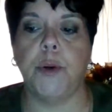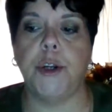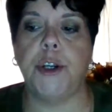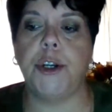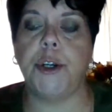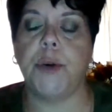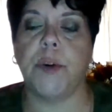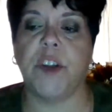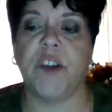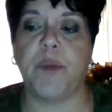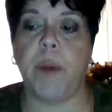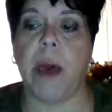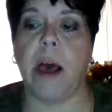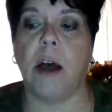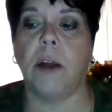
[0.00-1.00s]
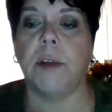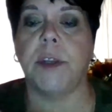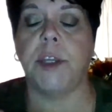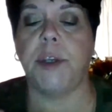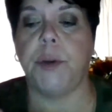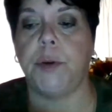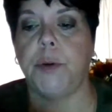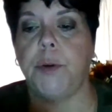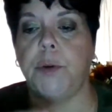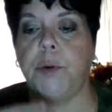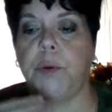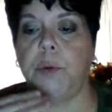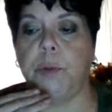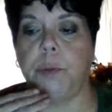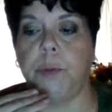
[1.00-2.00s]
do a spell to